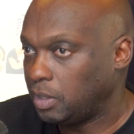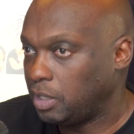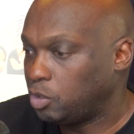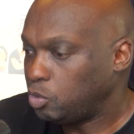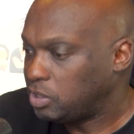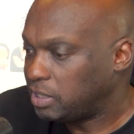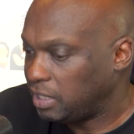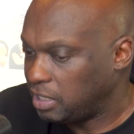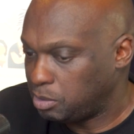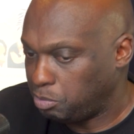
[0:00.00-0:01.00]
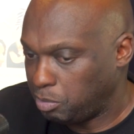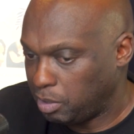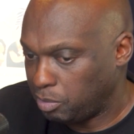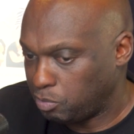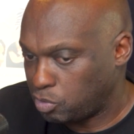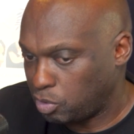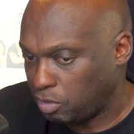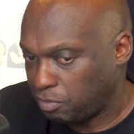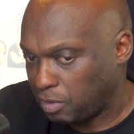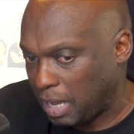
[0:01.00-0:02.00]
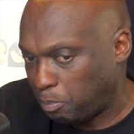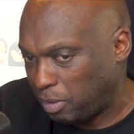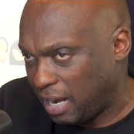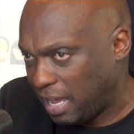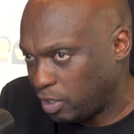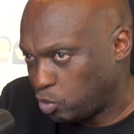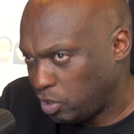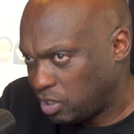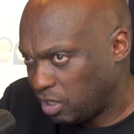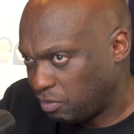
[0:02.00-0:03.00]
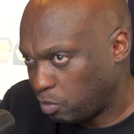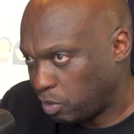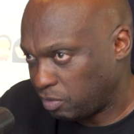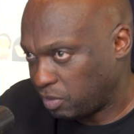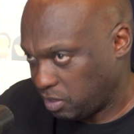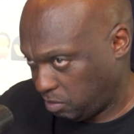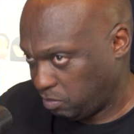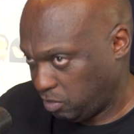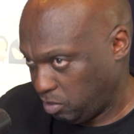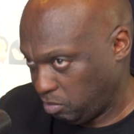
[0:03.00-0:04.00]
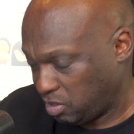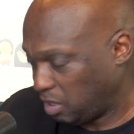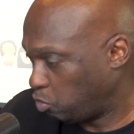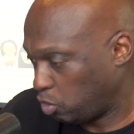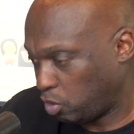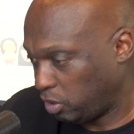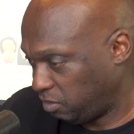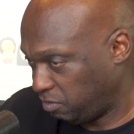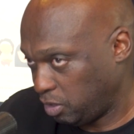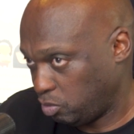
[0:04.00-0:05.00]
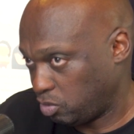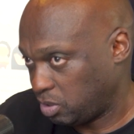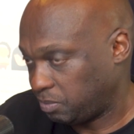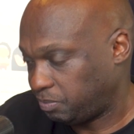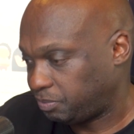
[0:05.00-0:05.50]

And those tenets sort of apply to each and every one of us. Some will call it values.